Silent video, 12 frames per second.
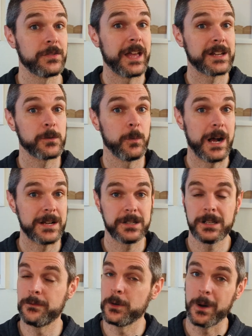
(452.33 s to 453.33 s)
thanks for
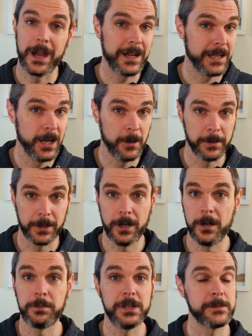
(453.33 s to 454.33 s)
watching. If we were any help at
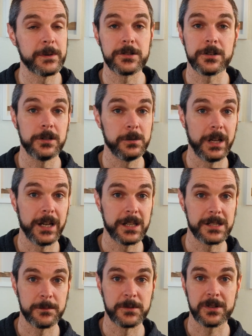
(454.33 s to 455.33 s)
all, please make sure you like
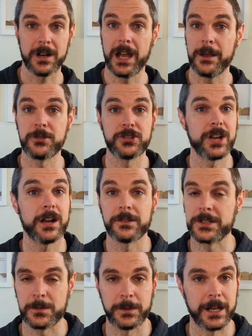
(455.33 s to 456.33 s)
and subscribe. Share
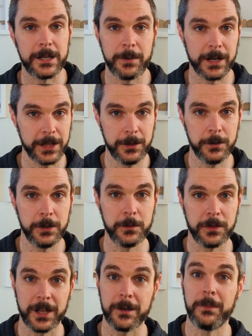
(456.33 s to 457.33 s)
this with anybody who you
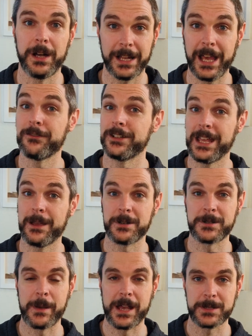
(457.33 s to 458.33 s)
think might have a
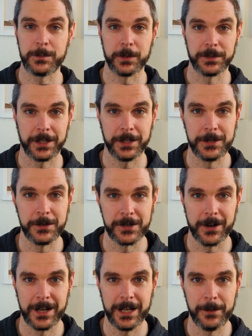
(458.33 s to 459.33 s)
damaged passport that could use
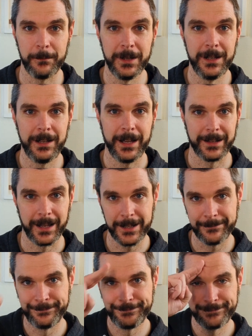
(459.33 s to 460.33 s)
our help. And
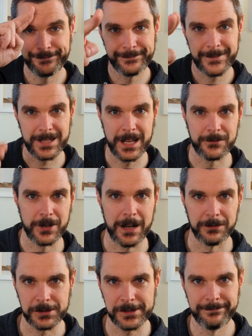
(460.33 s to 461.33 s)
again, safe
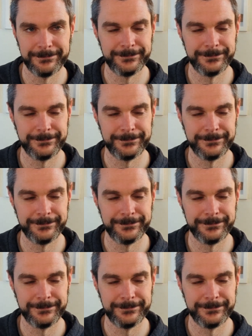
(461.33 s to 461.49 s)
travels.